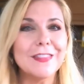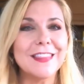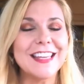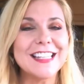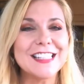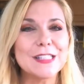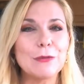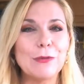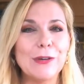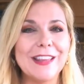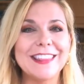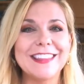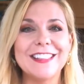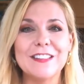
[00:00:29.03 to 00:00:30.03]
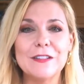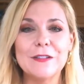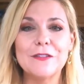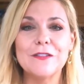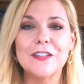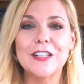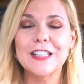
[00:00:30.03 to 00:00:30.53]
things with
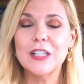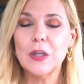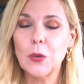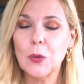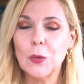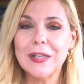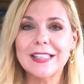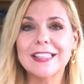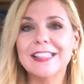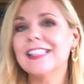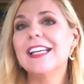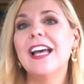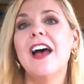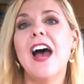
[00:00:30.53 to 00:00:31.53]
you very quickly.